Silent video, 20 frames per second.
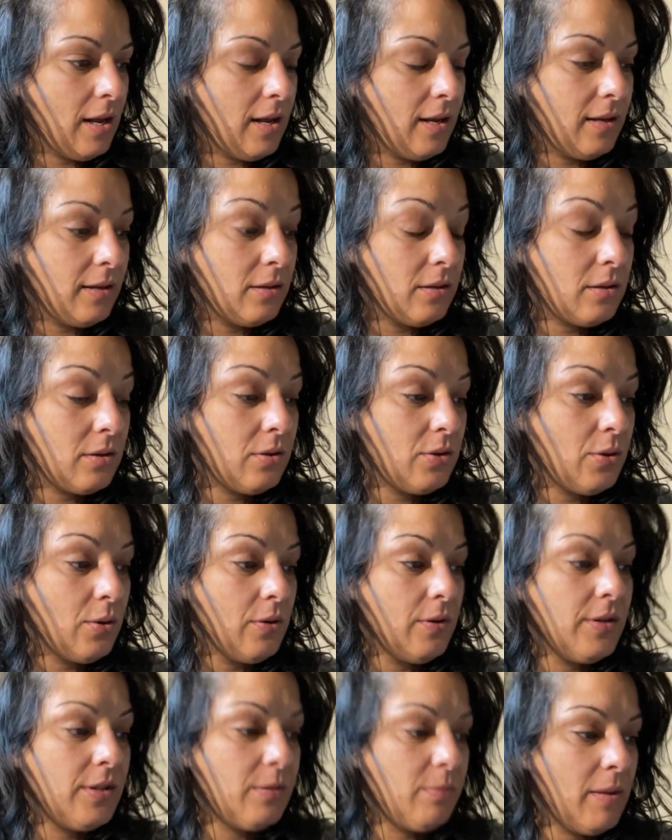And
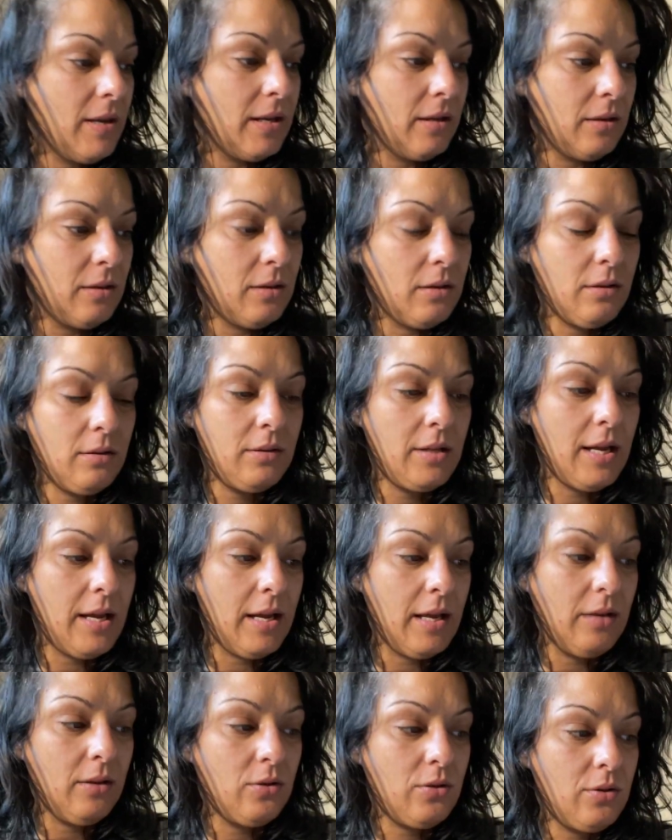Taurus men,
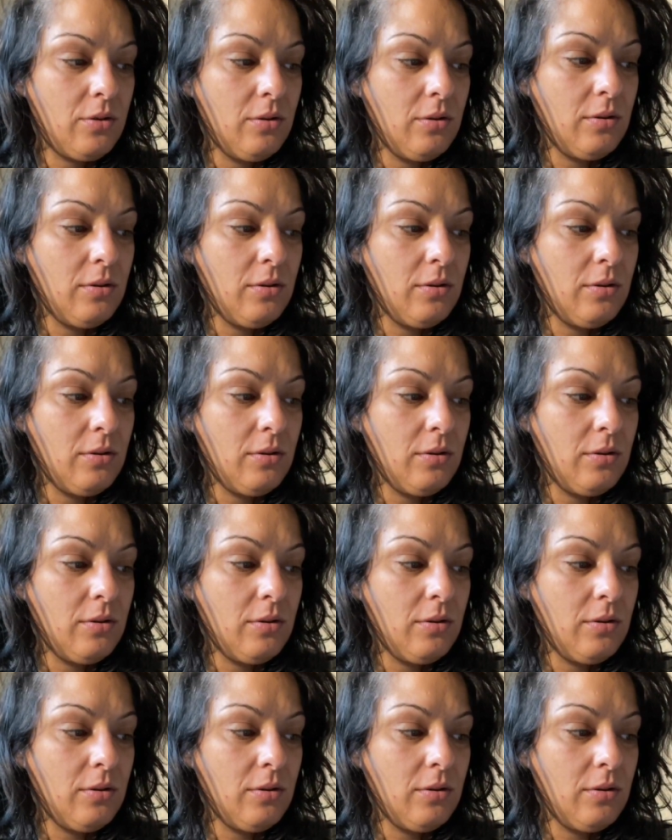they